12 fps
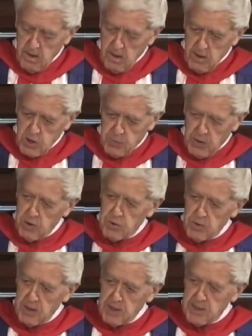
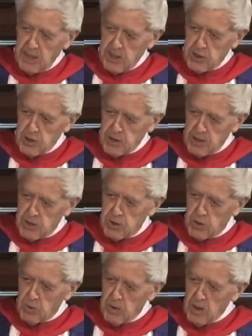Spiritual intelligence
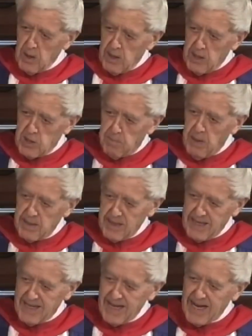is about
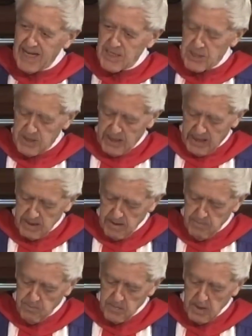enhancing
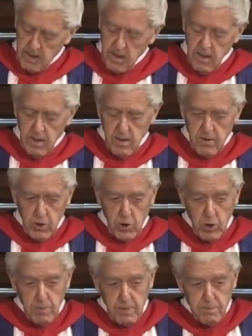the
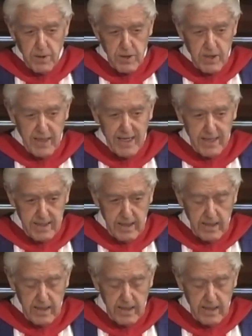human personality,